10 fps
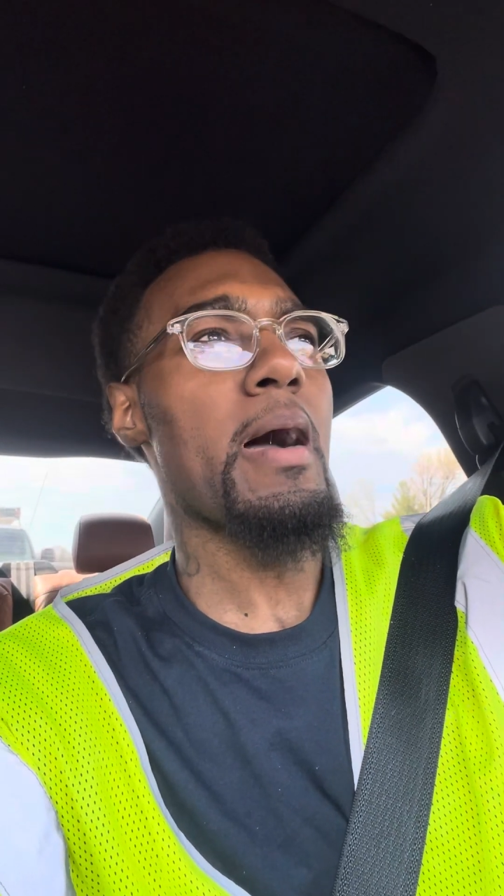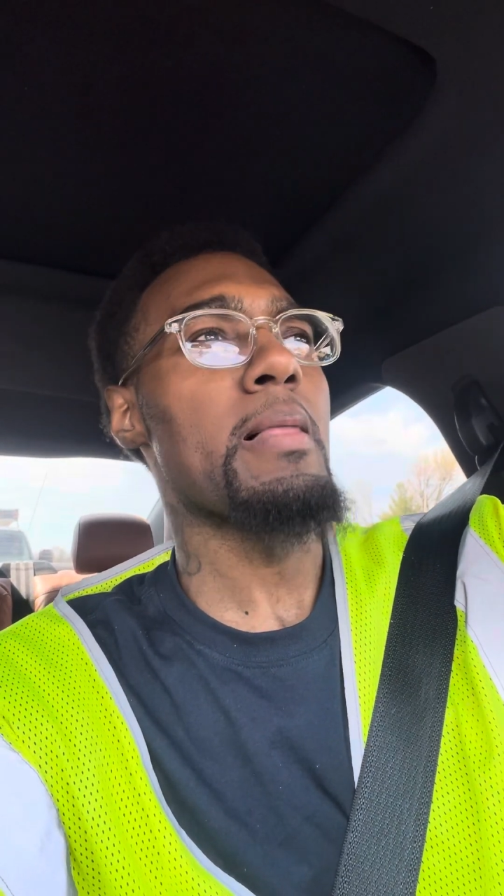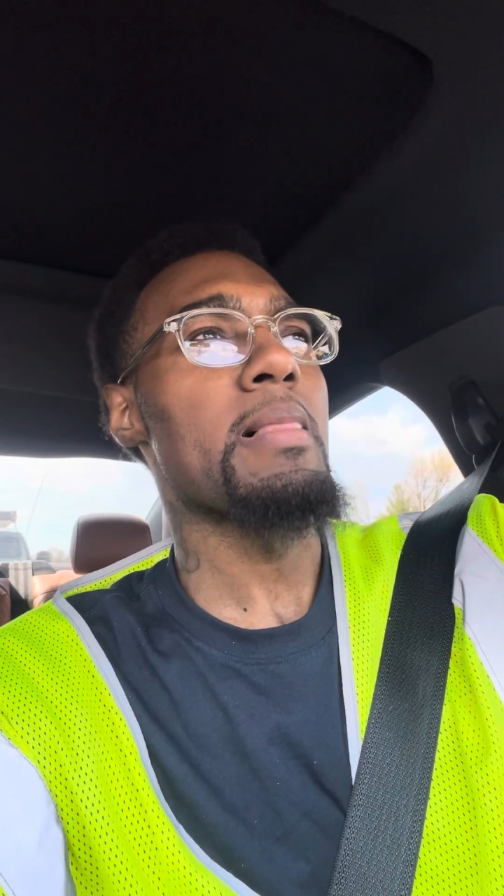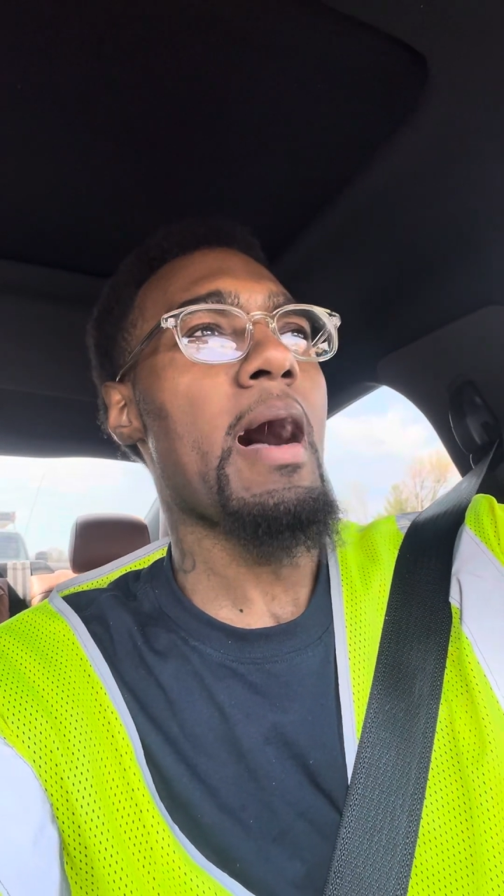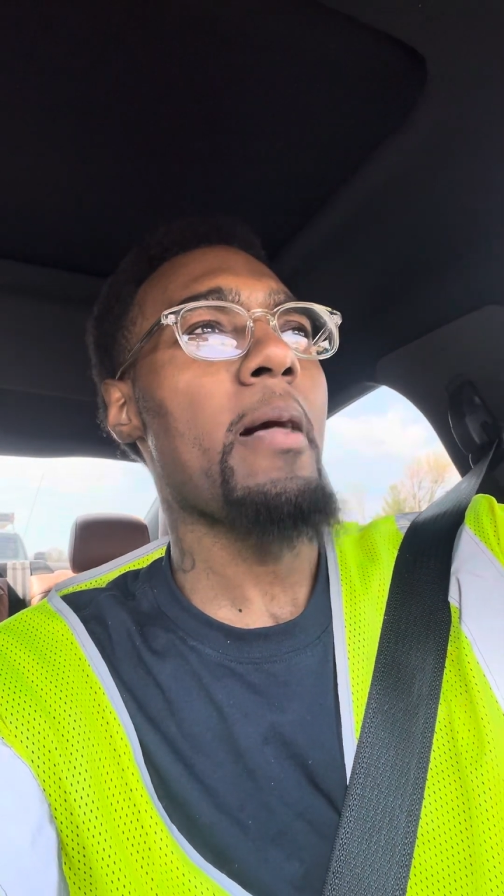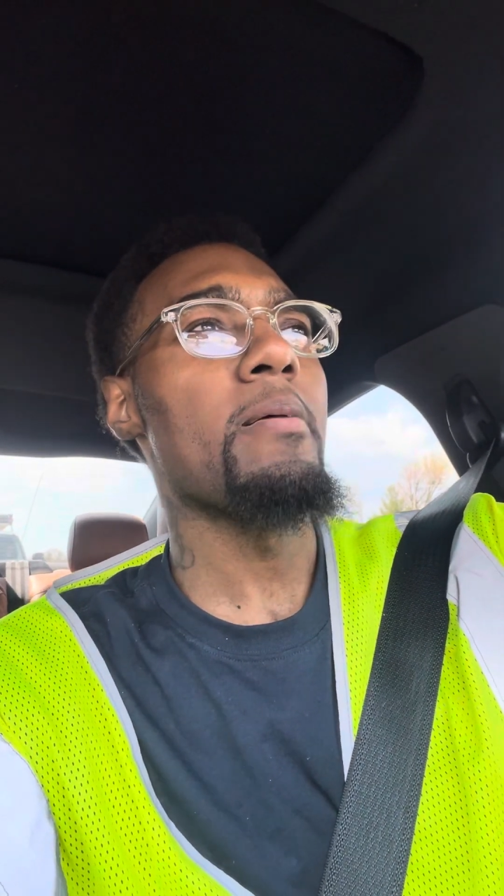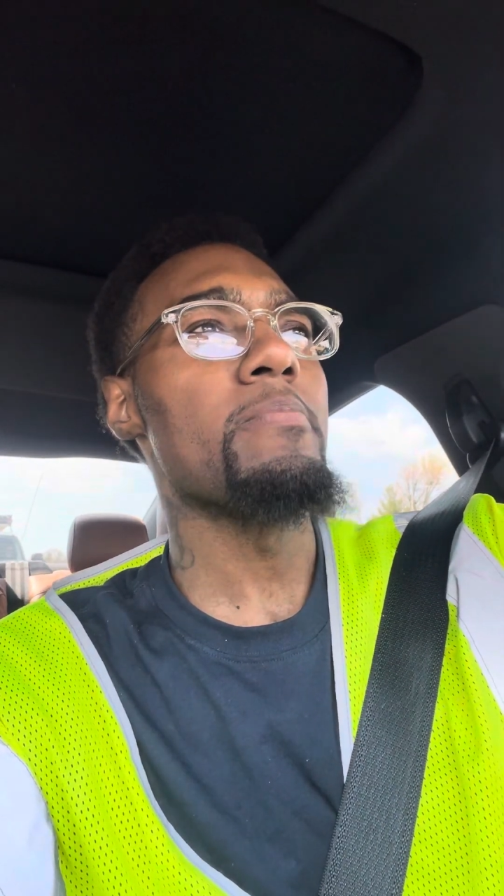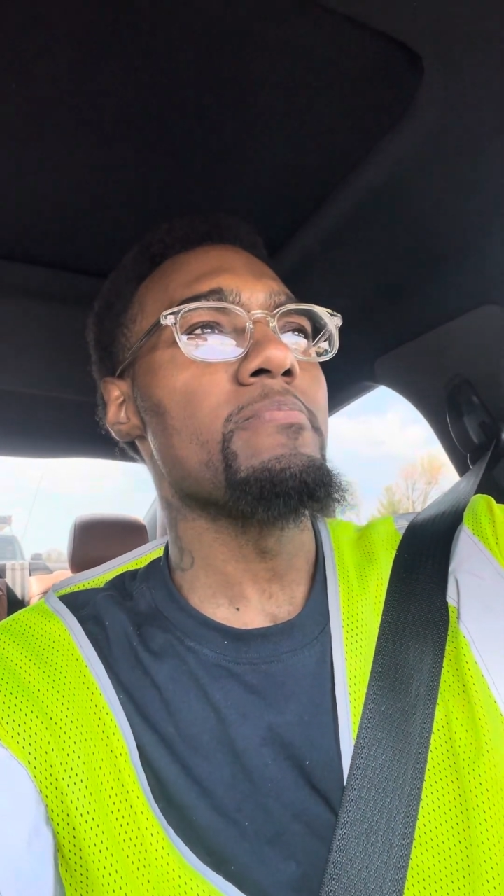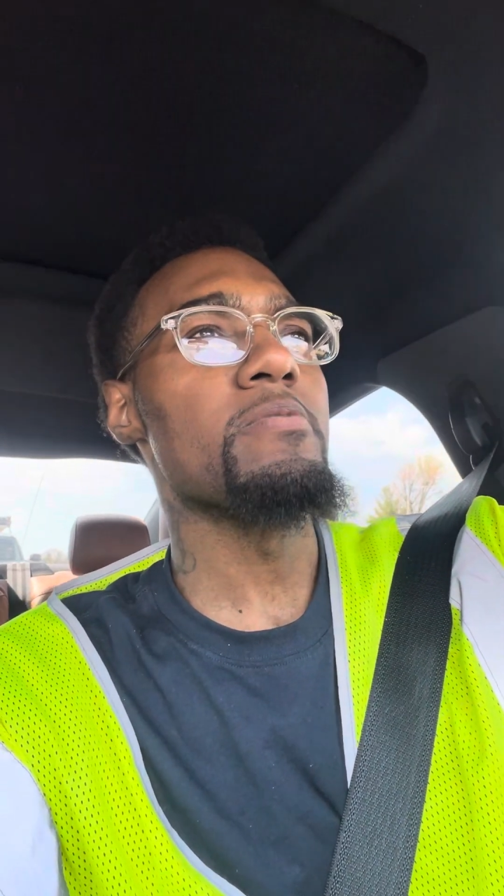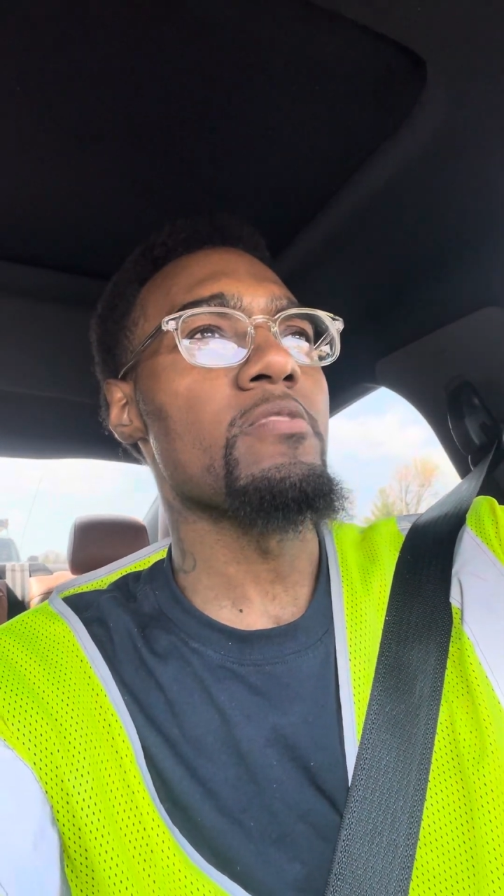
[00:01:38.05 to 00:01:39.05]
a lot of
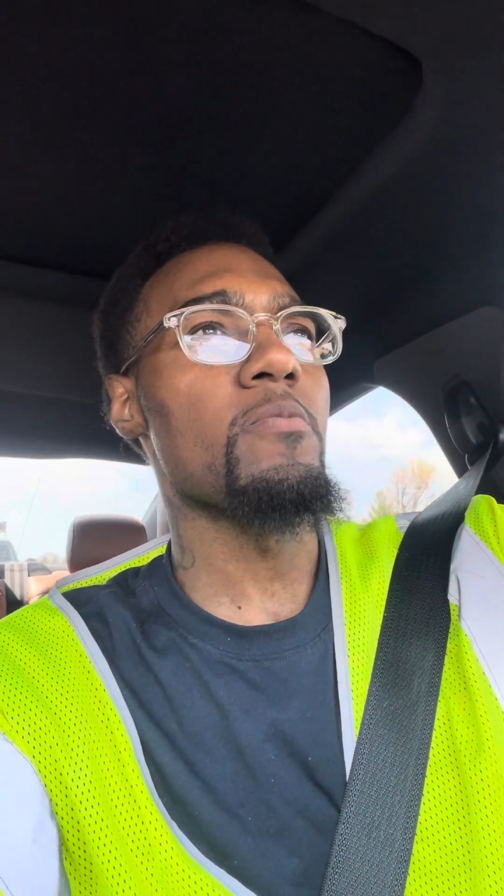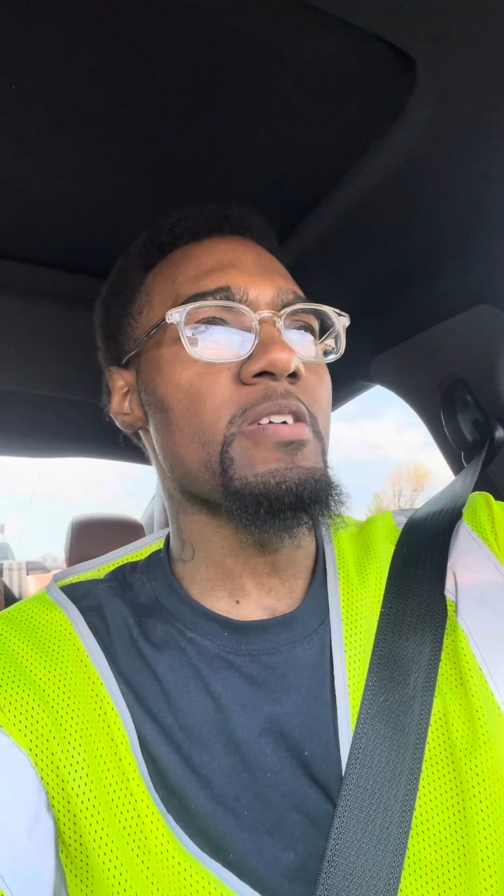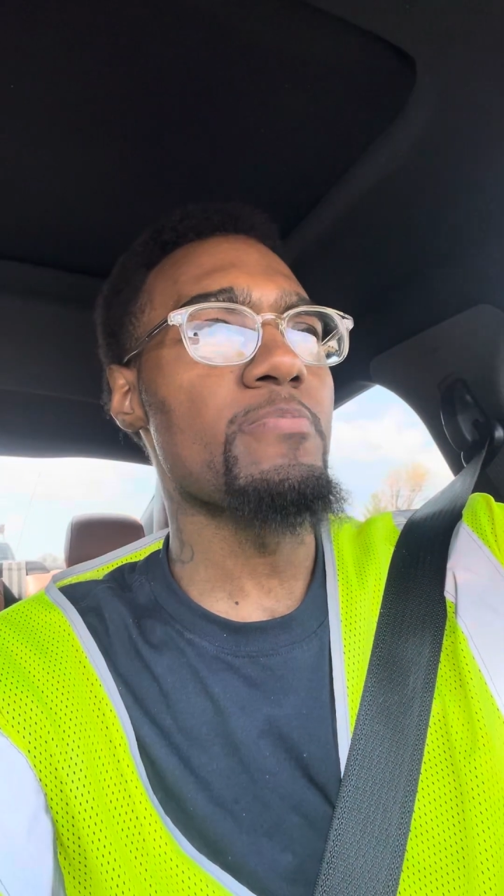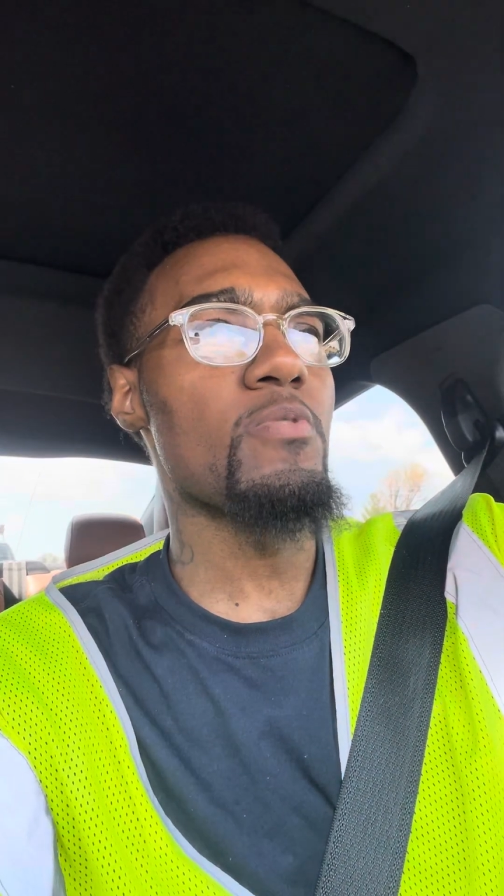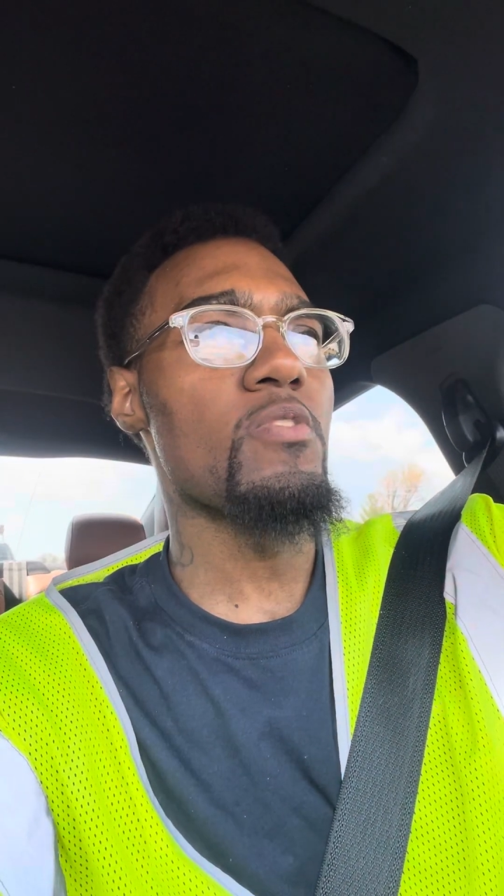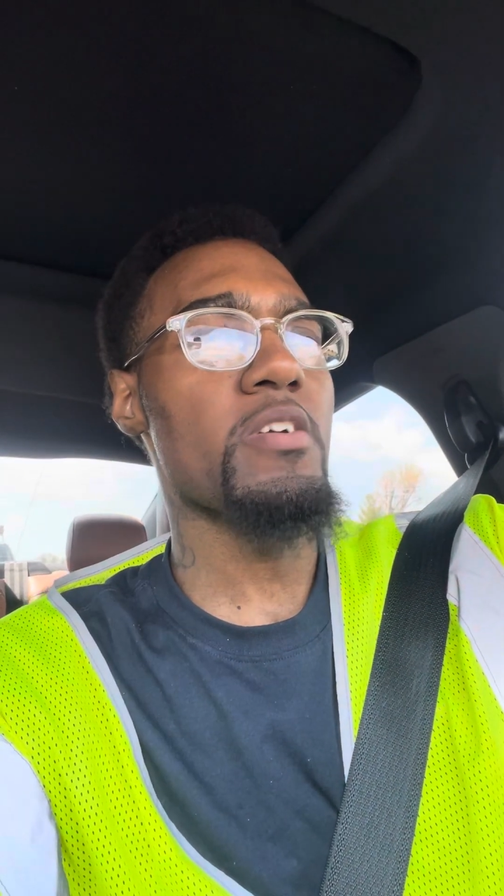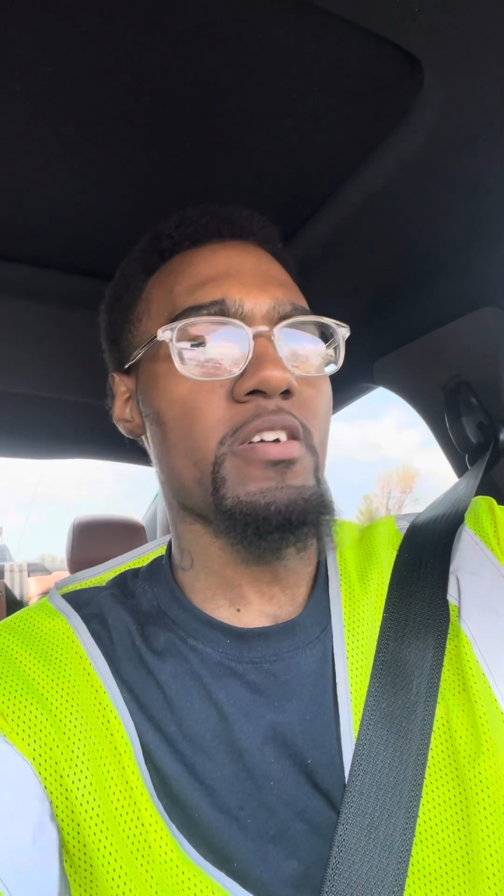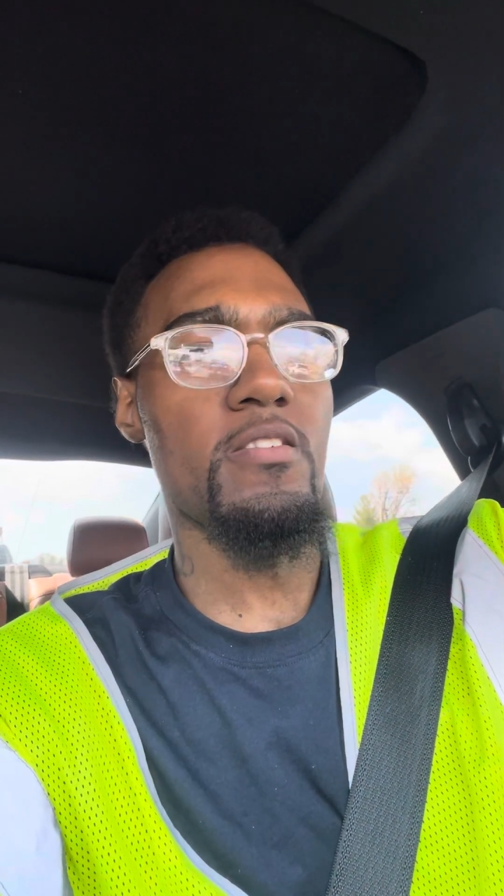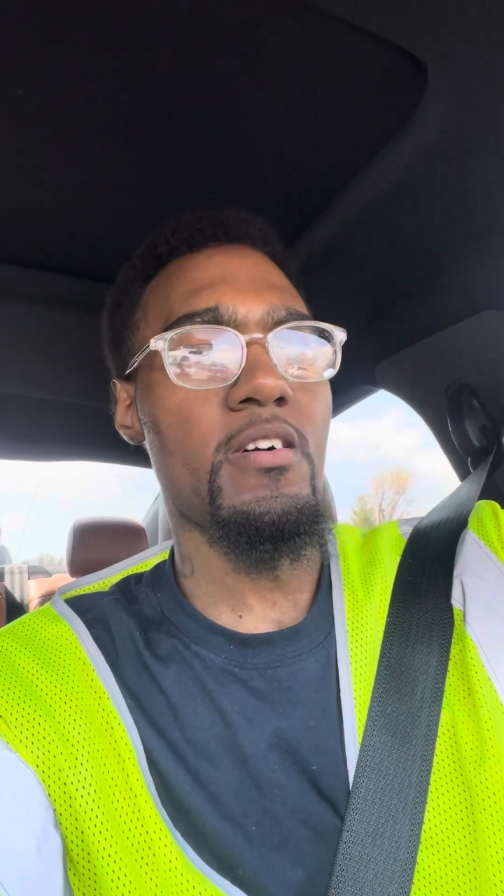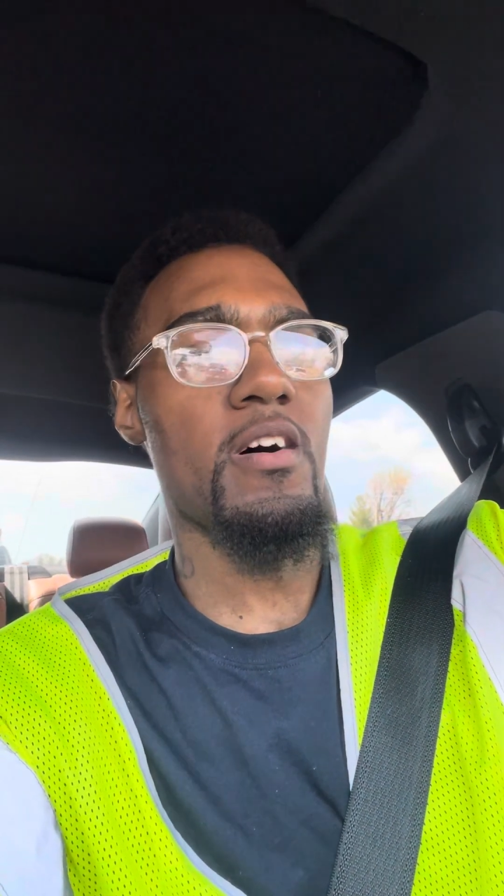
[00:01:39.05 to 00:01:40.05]
people on here